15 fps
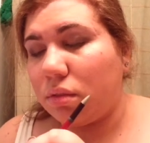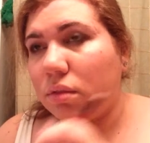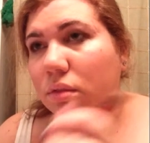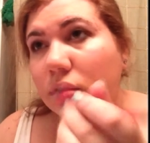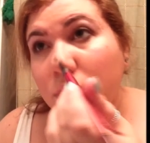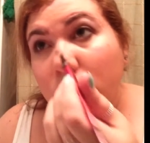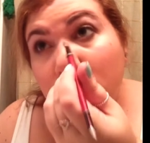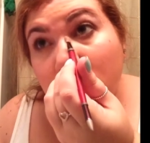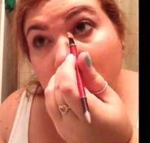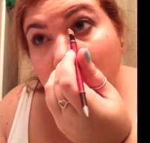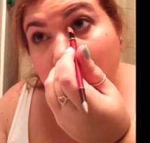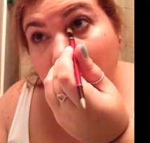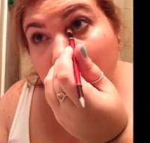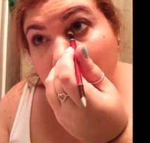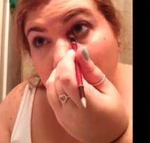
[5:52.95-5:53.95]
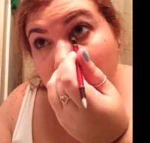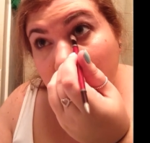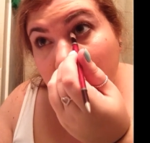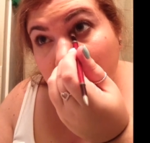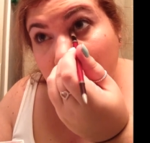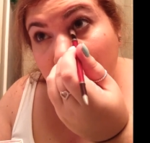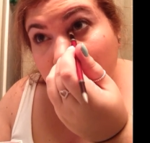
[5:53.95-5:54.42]
I feel like
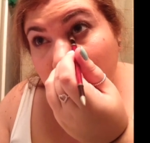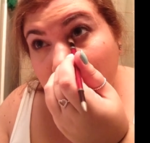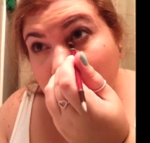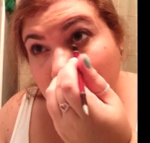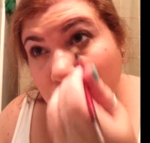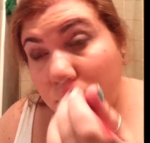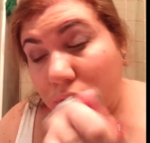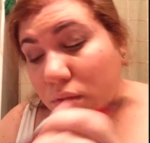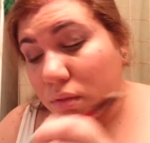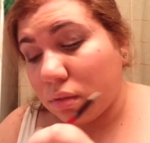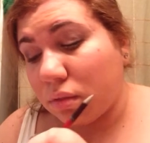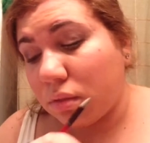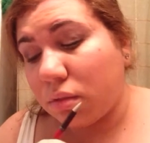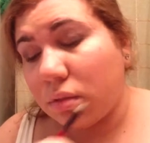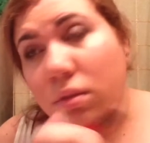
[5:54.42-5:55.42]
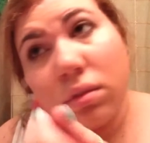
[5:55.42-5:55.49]
after I finish